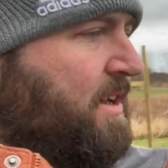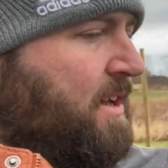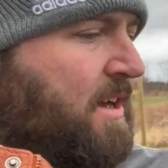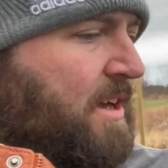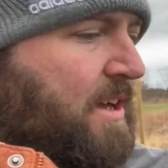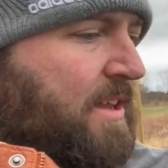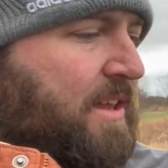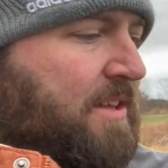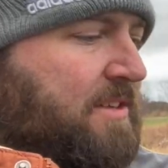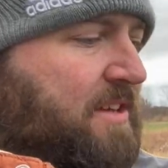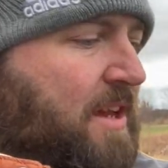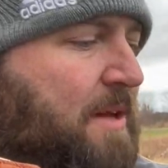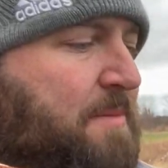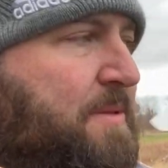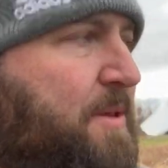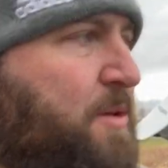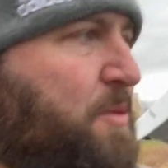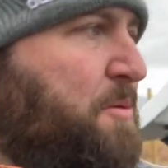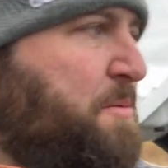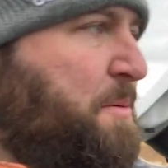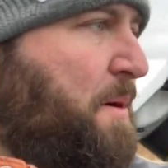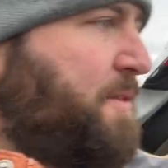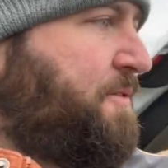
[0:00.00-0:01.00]
And that same
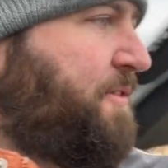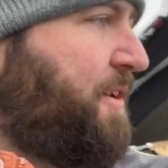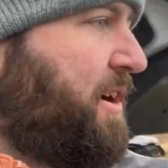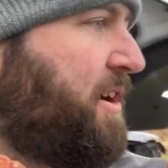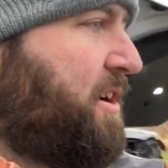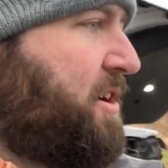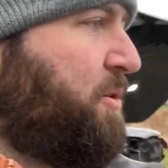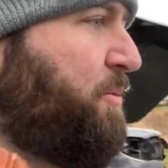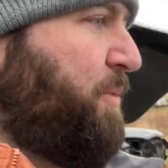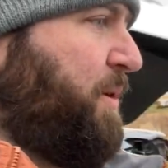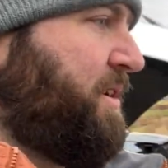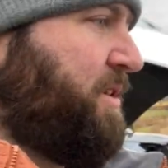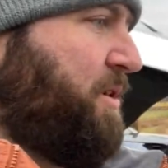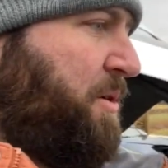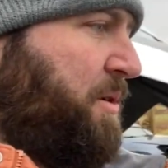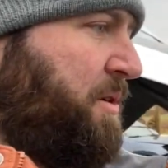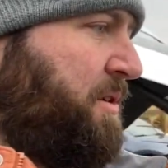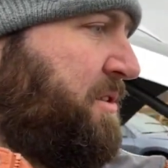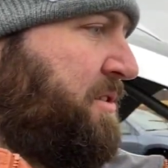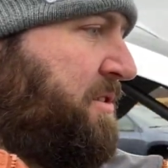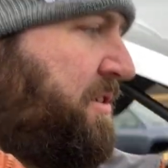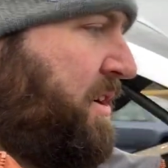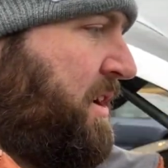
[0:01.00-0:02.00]
thing with my Falcon Wing
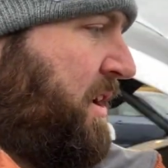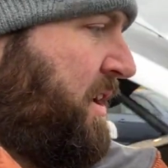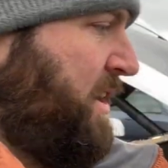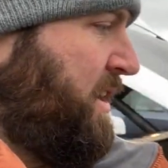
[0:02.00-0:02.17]
doors.